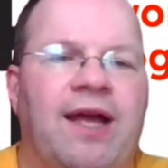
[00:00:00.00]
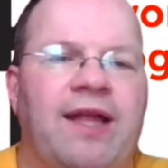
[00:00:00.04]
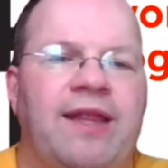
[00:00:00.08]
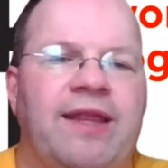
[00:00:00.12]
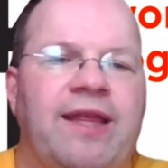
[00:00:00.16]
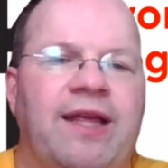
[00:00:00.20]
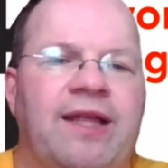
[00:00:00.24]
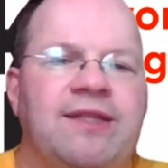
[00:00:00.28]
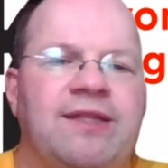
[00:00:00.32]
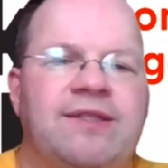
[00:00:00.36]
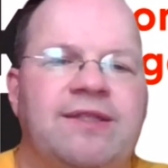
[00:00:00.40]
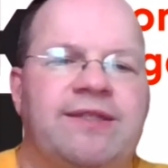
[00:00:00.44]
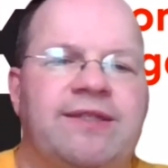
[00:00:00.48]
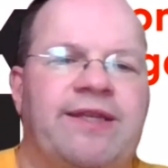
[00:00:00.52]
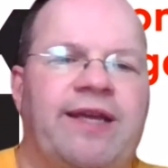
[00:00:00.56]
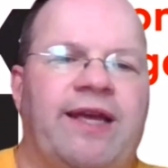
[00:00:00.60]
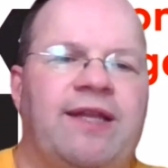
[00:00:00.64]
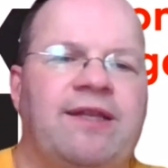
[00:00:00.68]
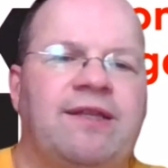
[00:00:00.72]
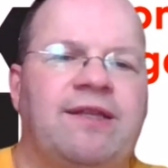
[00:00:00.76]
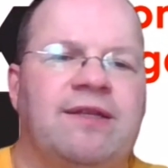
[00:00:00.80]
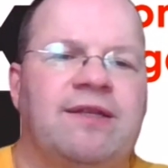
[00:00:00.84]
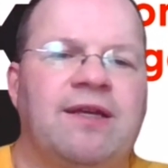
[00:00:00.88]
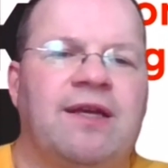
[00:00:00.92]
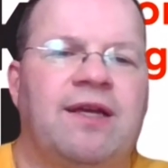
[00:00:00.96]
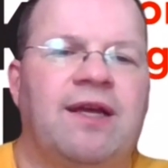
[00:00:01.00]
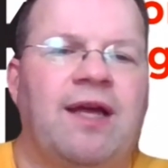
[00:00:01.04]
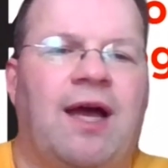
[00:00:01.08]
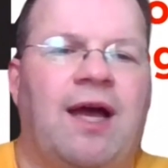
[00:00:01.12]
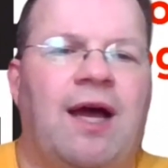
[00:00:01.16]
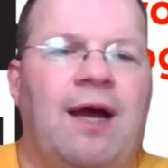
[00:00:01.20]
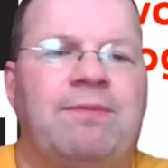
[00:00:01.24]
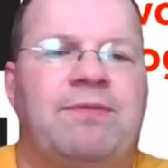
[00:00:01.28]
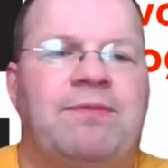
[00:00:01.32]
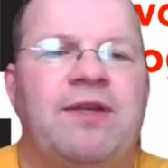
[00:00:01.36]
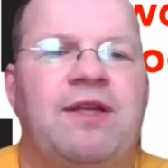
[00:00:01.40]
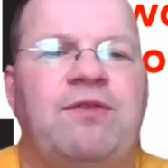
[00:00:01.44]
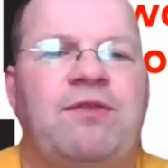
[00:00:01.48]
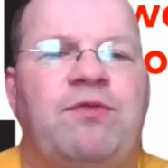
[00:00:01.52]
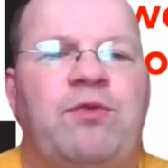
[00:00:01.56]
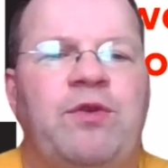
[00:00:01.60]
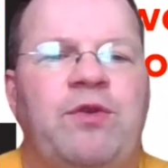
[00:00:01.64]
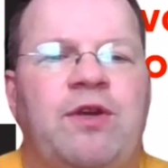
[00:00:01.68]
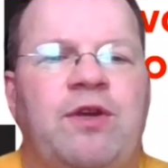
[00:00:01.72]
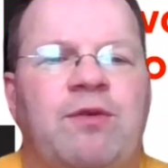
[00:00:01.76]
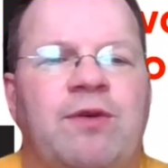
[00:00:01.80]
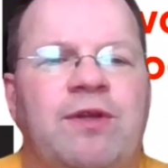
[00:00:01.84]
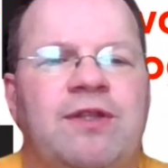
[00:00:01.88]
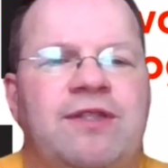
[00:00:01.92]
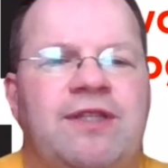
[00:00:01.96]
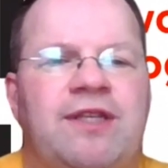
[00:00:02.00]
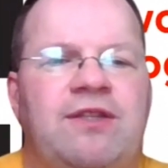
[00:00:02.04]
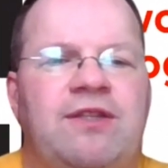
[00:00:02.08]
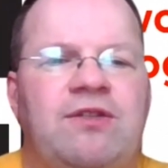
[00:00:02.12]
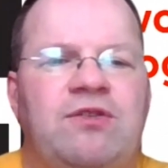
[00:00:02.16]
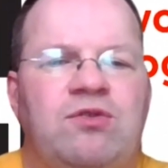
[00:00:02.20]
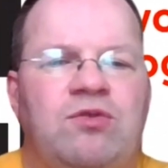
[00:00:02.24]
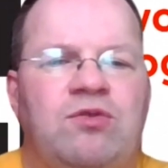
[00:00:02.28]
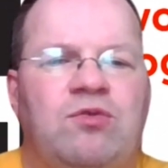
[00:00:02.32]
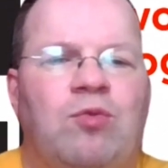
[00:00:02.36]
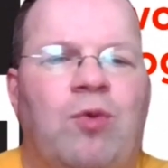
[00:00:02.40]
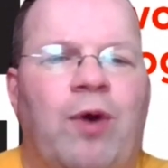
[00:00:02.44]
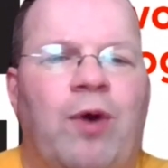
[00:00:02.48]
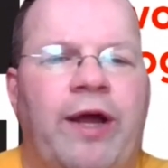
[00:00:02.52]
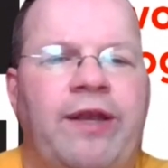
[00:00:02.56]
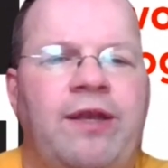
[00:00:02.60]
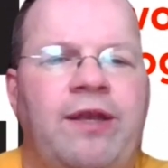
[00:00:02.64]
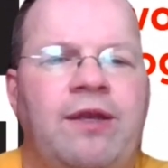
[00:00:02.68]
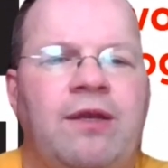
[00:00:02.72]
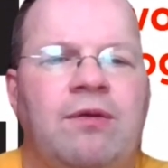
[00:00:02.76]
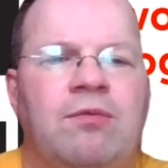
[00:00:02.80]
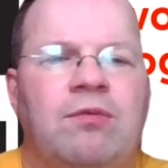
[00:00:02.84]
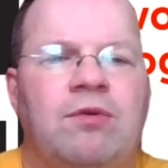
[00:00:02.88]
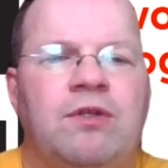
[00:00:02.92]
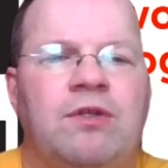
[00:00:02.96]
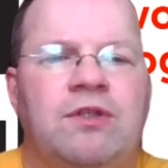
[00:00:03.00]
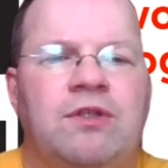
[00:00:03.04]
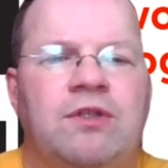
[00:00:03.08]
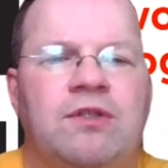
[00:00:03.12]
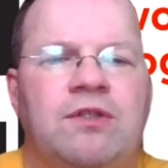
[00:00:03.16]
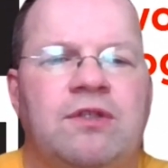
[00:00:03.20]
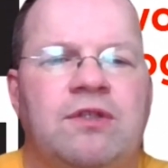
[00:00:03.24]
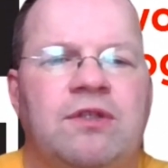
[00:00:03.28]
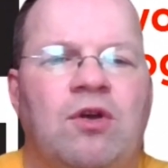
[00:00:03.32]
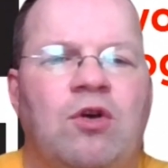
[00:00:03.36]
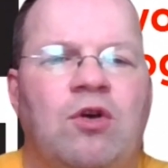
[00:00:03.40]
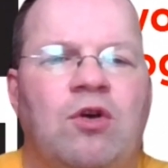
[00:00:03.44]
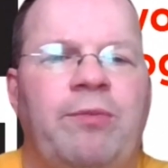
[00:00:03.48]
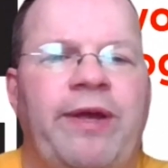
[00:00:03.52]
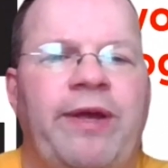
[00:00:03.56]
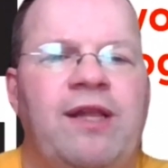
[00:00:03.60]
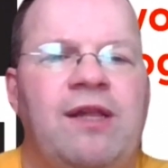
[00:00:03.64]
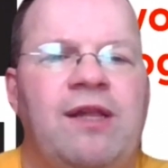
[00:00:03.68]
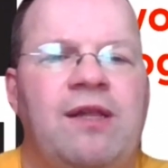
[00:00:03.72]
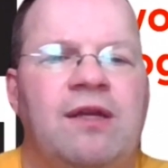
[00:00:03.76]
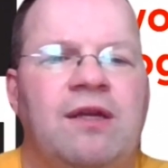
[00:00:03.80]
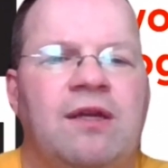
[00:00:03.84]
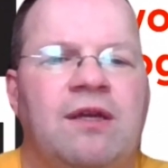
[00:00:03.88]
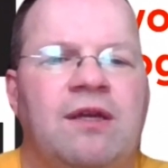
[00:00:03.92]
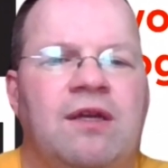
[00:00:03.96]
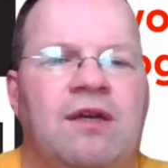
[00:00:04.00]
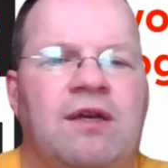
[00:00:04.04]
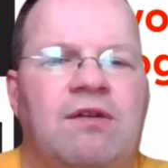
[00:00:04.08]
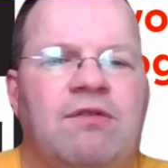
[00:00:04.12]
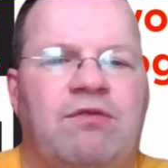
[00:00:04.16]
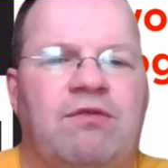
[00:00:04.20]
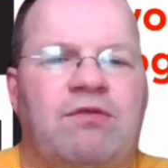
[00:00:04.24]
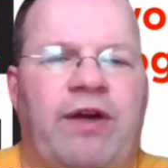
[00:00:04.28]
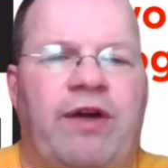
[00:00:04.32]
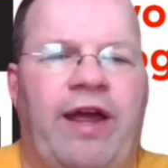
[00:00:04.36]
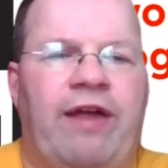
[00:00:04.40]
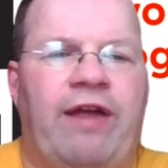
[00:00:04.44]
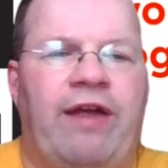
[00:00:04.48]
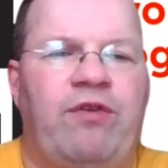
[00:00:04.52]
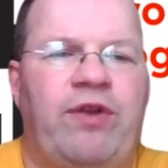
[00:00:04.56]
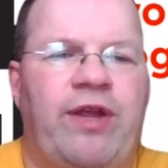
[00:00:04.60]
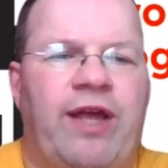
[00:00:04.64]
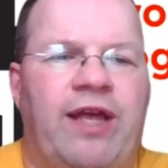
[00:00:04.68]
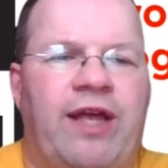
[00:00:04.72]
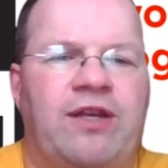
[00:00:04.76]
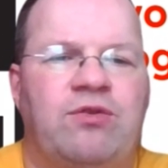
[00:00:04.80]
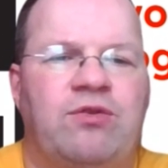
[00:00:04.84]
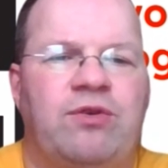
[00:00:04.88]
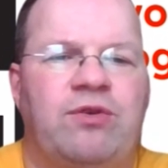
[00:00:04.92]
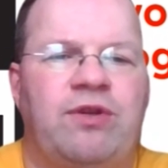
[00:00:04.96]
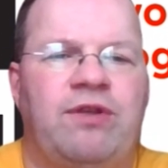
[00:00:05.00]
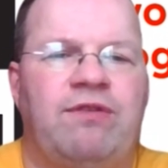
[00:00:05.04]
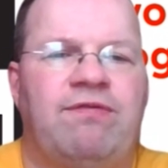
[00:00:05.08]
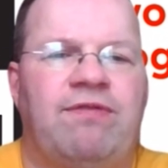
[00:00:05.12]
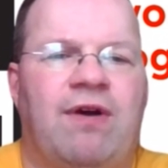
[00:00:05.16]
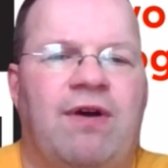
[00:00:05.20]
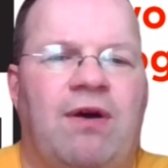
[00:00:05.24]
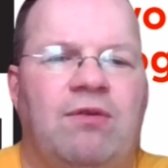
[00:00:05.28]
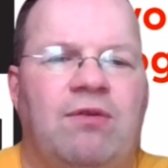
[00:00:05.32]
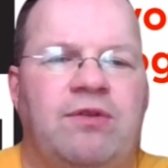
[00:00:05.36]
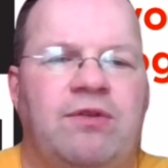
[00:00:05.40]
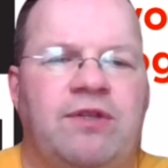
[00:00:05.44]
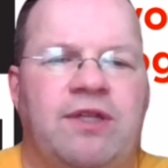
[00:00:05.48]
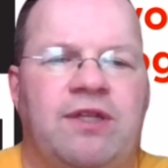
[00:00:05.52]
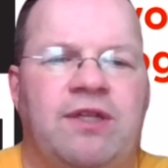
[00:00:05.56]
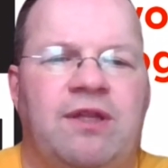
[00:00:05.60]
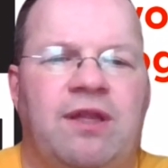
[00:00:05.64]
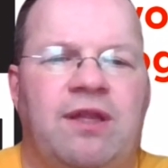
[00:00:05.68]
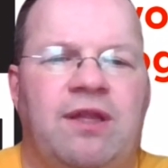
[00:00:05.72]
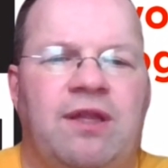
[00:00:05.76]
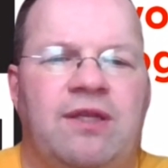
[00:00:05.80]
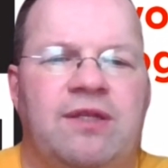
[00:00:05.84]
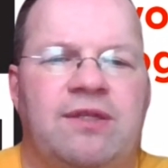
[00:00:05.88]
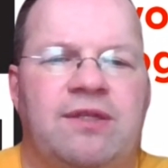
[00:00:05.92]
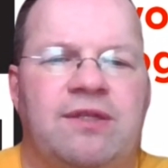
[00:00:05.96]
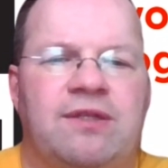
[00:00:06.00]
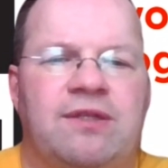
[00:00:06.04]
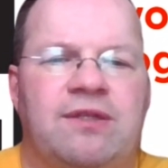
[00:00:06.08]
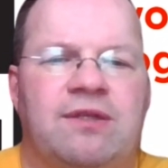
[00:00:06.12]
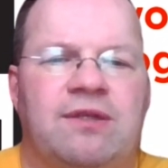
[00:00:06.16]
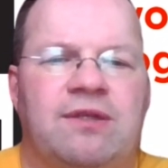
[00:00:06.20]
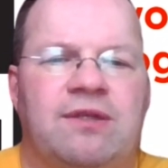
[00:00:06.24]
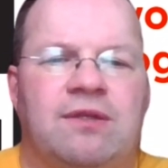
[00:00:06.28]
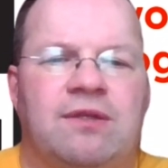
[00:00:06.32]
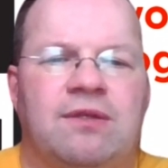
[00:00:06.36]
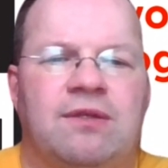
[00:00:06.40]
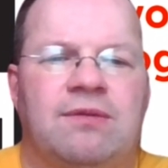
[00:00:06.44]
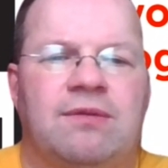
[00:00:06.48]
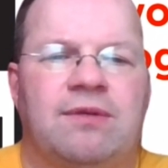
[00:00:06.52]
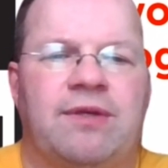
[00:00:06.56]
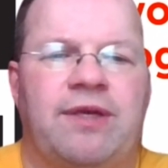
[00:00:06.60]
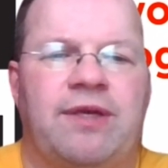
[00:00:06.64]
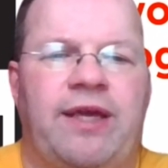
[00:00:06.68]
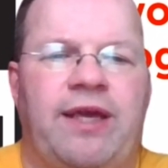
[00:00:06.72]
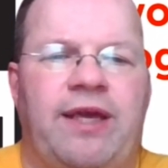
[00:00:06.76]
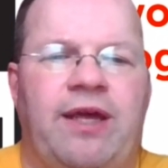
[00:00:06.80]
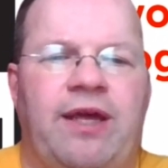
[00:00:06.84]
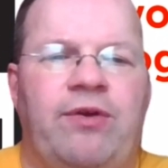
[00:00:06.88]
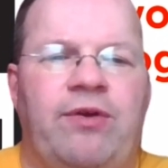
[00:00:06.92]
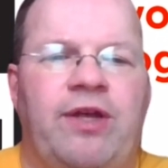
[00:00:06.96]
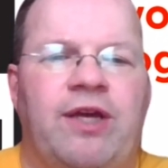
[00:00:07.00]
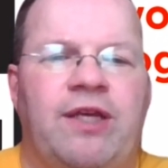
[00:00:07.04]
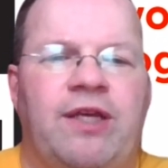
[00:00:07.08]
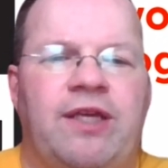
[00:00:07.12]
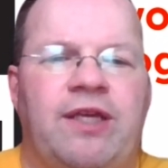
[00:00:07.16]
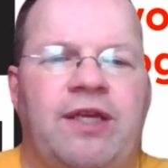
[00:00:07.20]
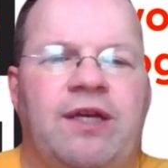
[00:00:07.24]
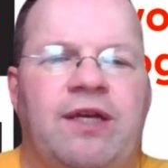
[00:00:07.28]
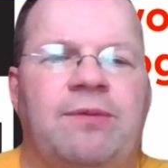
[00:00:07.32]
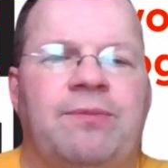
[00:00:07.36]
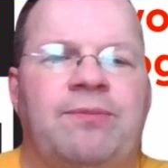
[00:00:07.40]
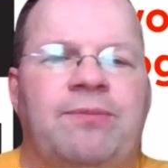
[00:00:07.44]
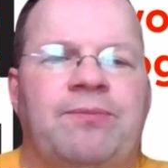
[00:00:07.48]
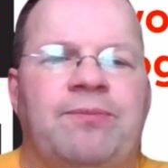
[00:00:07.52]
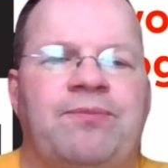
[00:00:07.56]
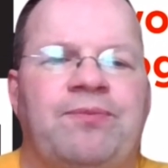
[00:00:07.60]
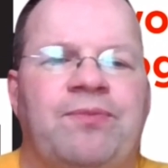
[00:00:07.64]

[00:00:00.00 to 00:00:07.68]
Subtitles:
and then set update frequency to 1, which is no mail for every entry found in this area here.